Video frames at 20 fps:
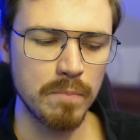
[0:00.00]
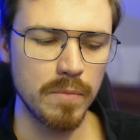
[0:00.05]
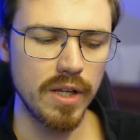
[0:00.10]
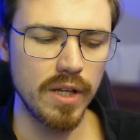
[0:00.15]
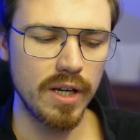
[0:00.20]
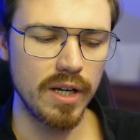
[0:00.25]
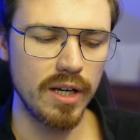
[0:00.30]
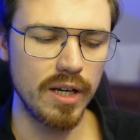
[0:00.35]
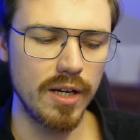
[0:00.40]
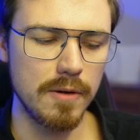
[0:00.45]

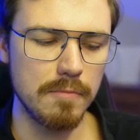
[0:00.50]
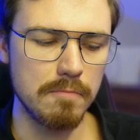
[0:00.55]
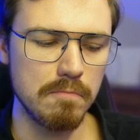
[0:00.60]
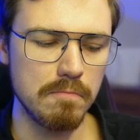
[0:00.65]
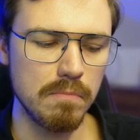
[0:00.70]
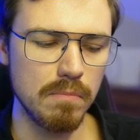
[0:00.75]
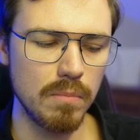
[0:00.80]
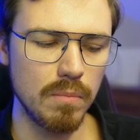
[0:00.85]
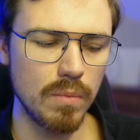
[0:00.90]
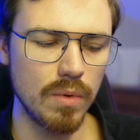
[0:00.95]

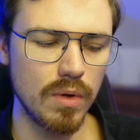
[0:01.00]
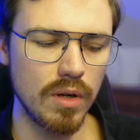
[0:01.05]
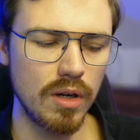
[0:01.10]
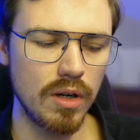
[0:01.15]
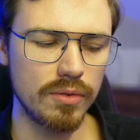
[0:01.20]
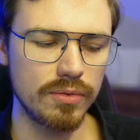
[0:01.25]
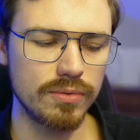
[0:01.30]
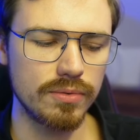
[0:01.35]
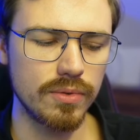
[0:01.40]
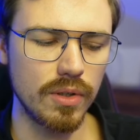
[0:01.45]
um,
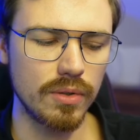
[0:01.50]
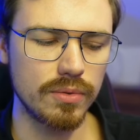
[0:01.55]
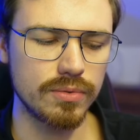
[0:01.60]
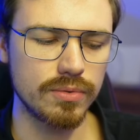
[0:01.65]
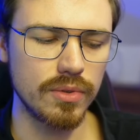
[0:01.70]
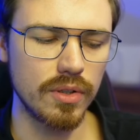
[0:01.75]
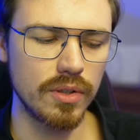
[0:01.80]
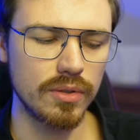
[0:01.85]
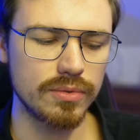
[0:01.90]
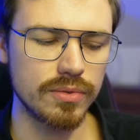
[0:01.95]
of,
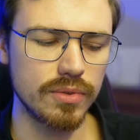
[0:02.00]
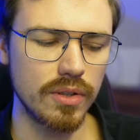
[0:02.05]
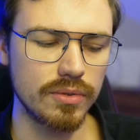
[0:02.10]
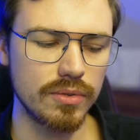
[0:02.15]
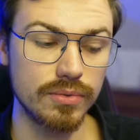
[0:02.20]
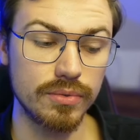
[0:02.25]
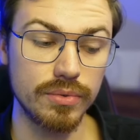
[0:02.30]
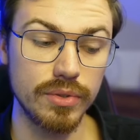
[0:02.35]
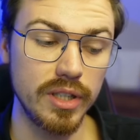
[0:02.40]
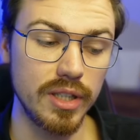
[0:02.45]
of, of, of,
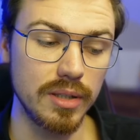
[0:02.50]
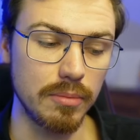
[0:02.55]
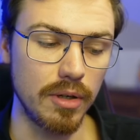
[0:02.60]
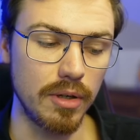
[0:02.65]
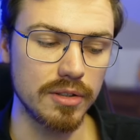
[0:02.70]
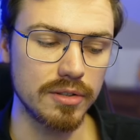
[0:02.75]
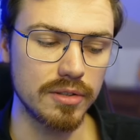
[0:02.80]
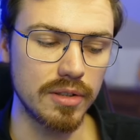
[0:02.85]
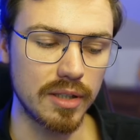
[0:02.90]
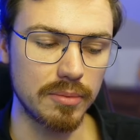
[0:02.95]
freedom
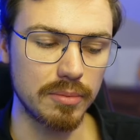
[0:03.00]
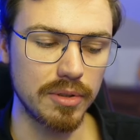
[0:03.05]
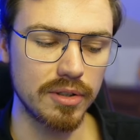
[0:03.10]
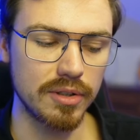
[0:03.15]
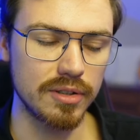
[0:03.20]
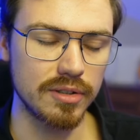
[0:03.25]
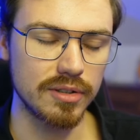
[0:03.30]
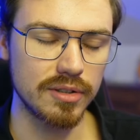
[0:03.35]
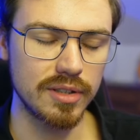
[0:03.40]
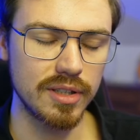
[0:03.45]
also, like
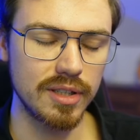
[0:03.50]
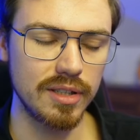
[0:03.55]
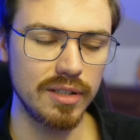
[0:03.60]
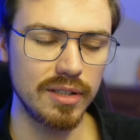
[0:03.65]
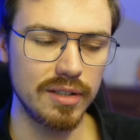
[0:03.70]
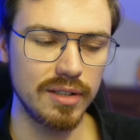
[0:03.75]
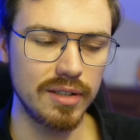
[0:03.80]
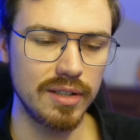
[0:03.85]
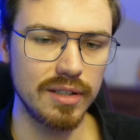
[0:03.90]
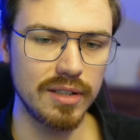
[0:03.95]
because they,
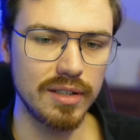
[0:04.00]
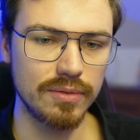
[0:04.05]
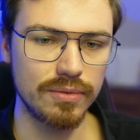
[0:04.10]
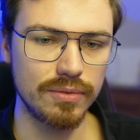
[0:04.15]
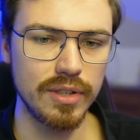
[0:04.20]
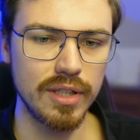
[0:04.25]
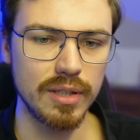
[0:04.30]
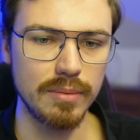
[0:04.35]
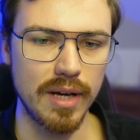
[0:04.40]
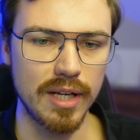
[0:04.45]
they need the
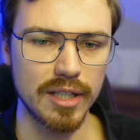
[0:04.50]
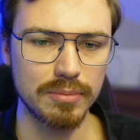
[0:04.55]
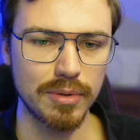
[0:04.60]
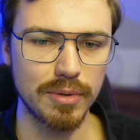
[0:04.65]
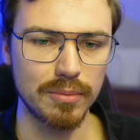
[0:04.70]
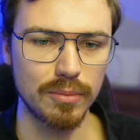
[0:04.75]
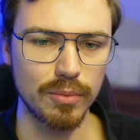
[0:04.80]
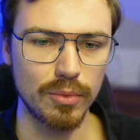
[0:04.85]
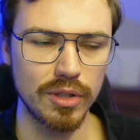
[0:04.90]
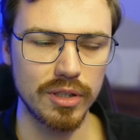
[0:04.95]
freedom
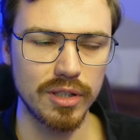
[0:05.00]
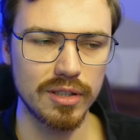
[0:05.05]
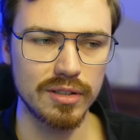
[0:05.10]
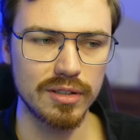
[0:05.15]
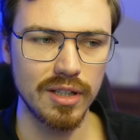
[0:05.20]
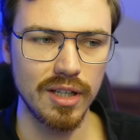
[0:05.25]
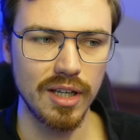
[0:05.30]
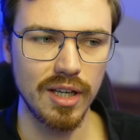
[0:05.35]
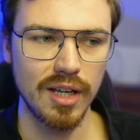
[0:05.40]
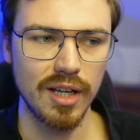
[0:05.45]
aspect more than